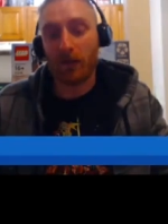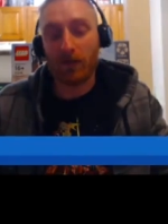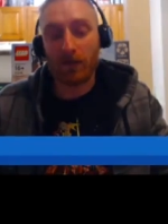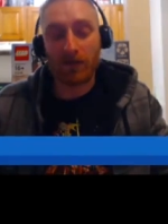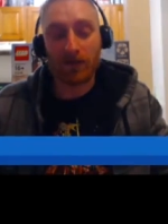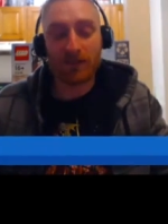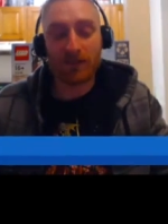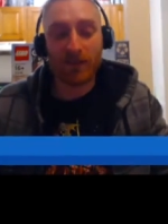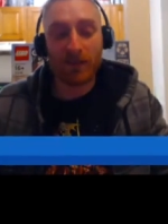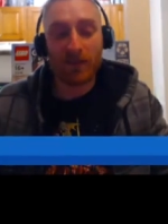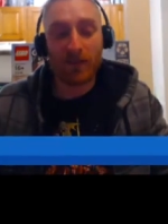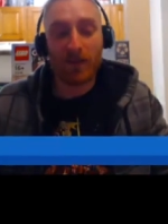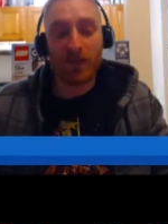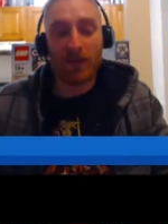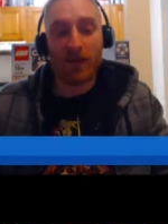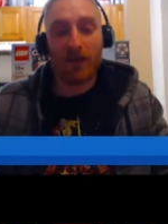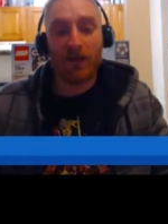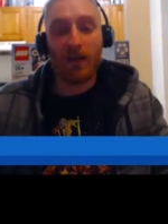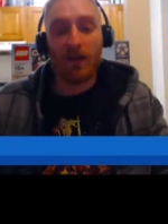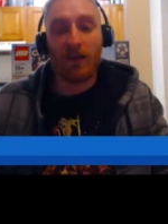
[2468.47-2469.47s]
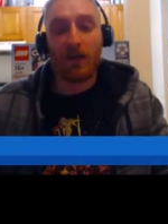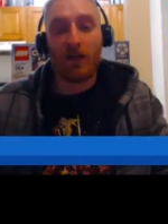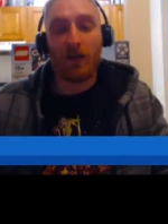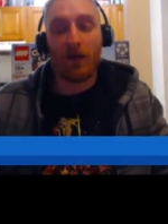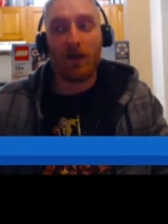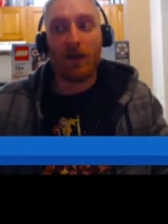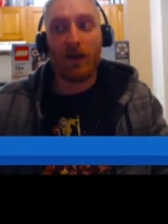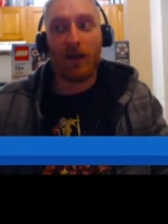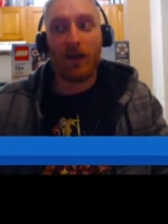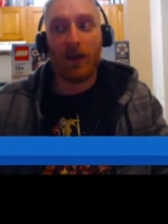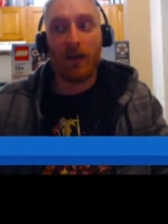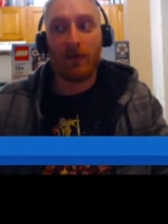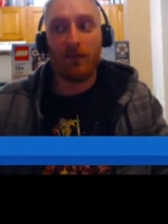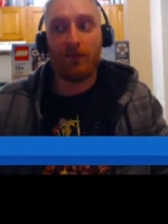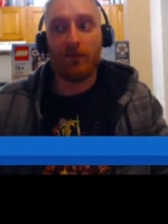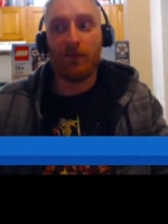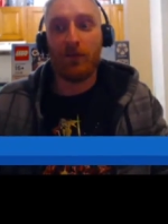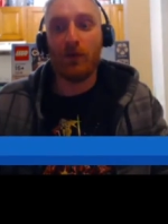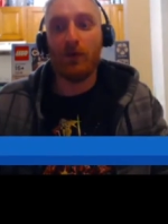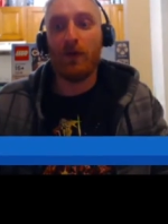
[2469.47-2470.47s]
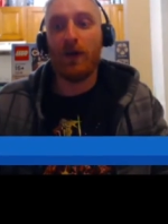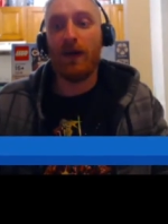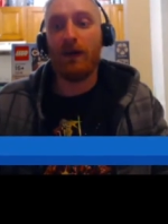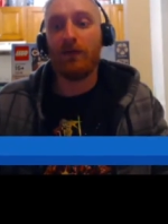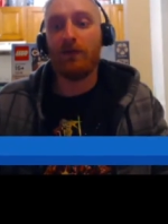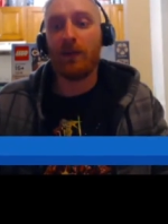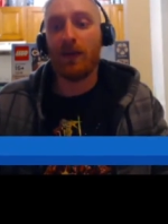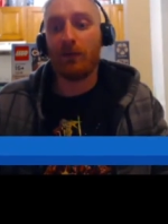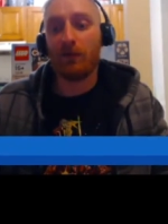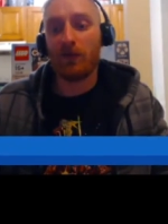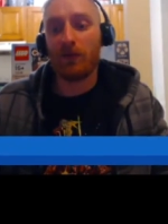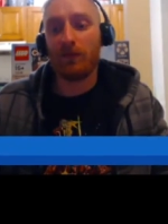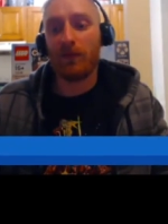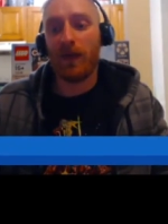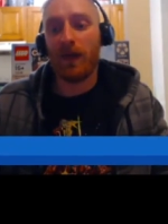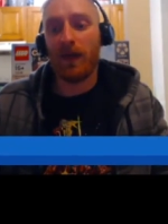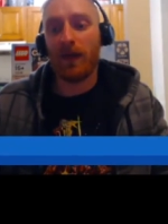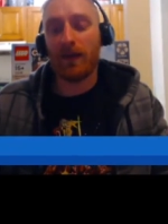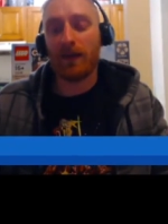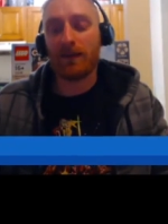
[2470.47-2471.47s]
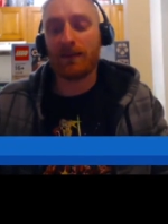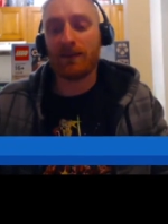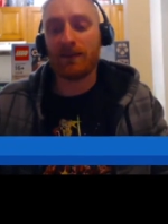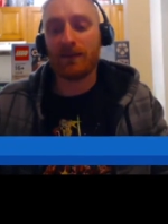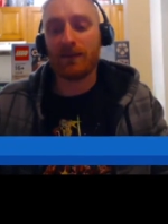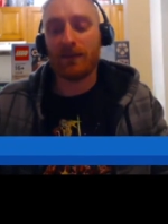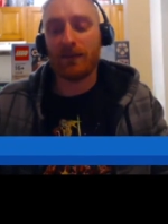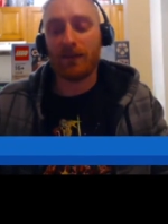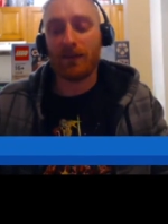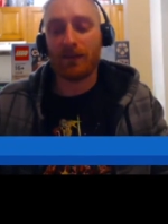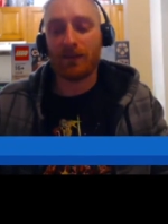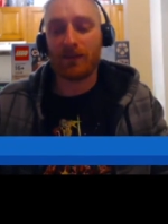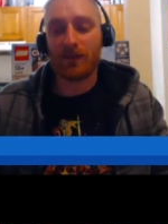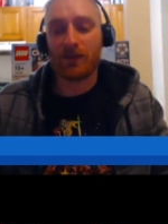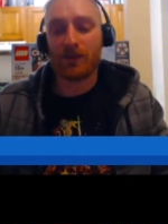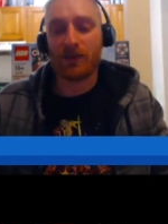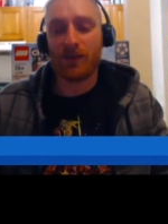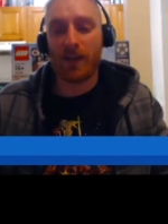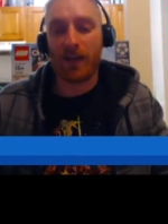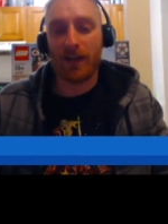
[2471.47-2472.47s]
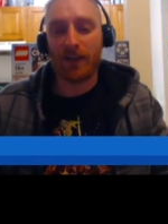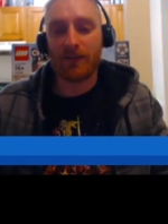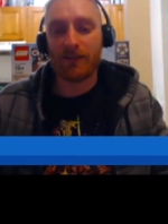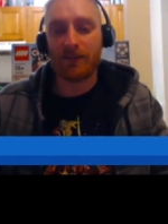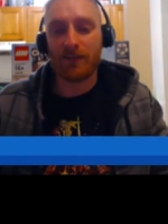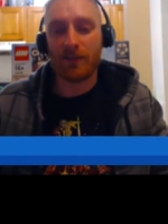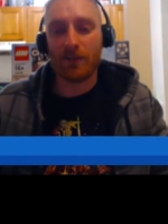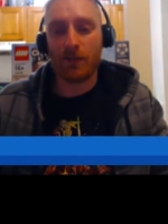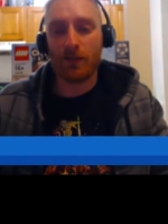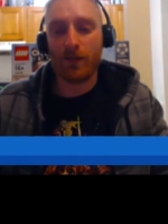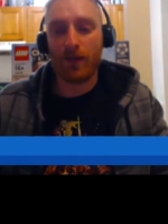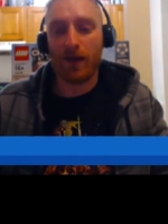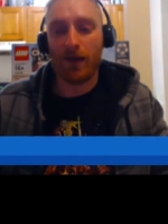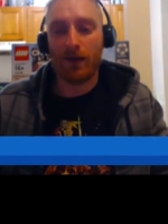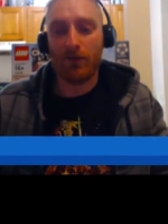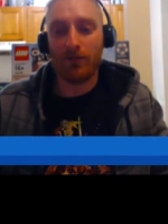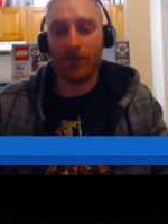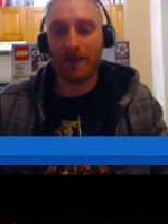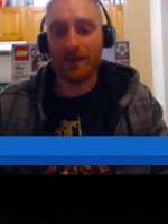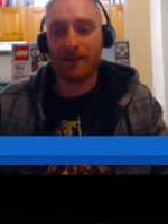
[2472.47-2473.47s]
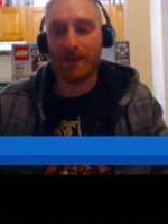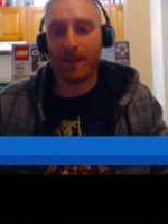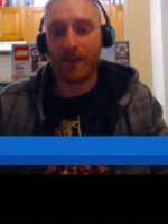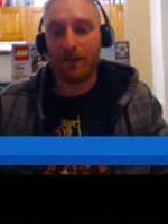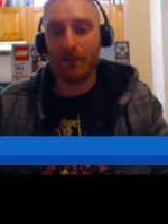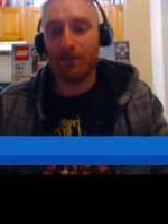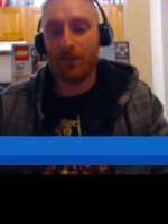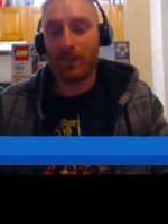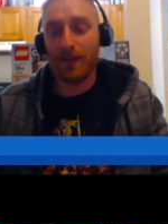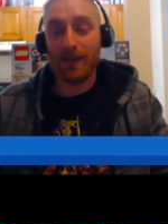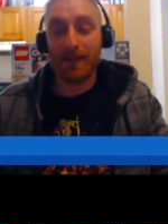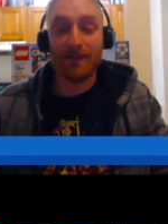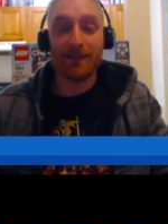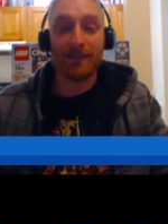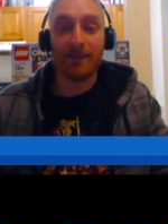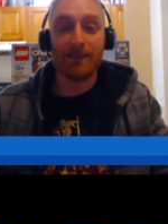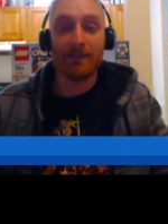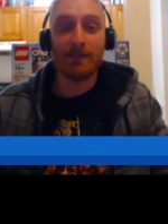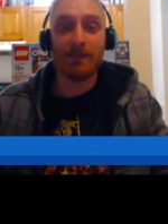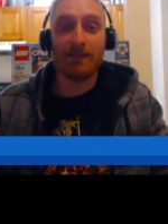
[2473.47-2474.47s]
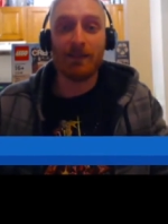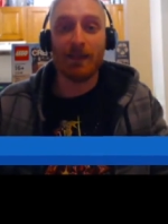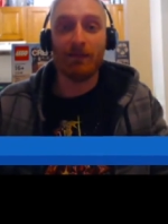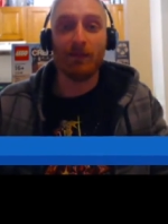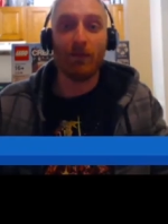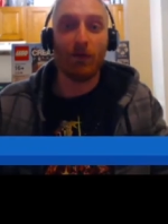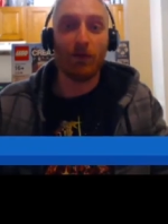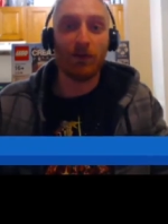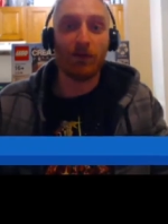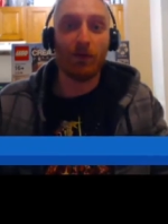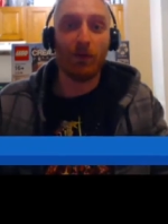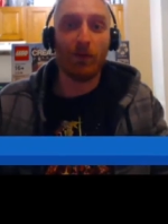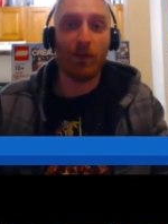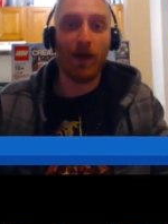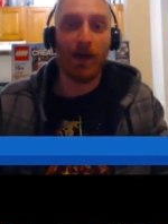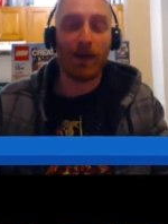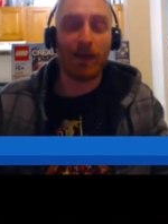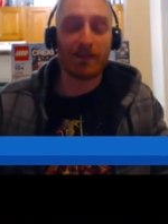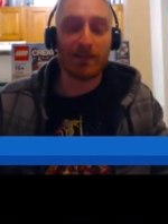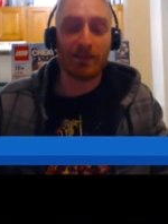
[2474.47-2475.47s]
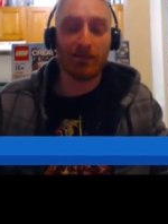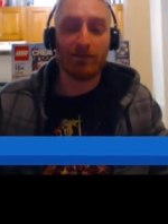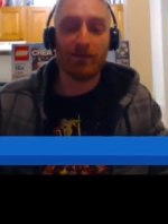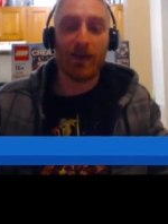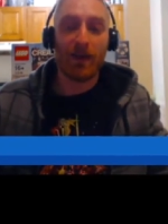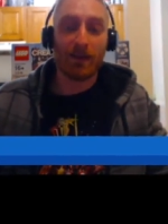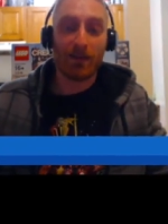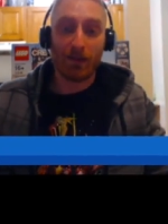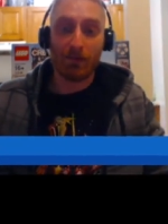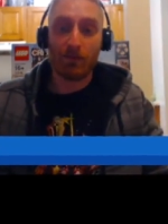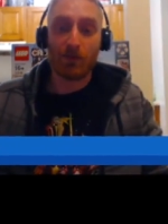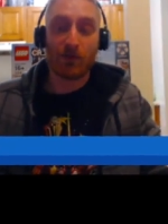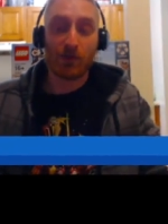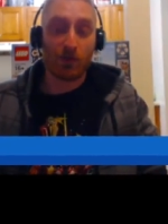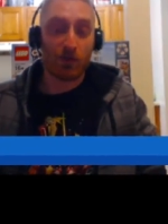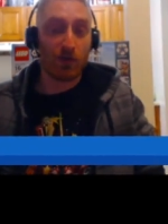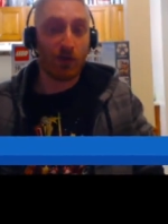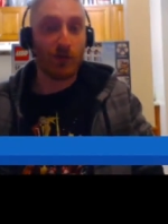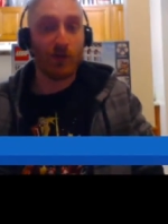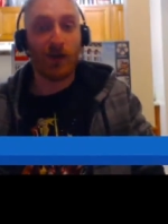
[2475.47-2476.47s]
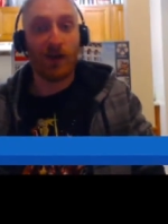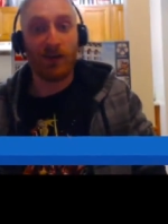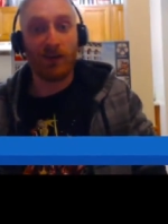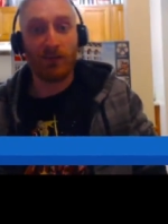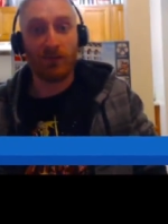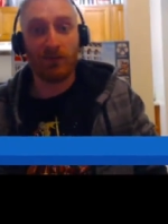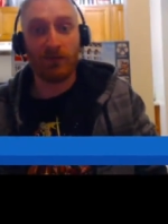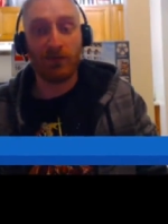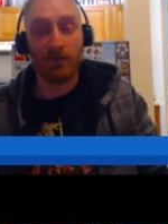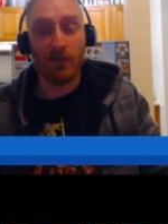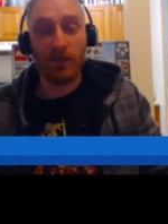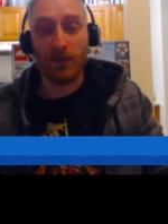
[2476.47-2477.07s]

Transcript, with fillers: works. If you have numbered bags, there's a chance that you have the same pieces in multiple bags. In fact, I'm sure you have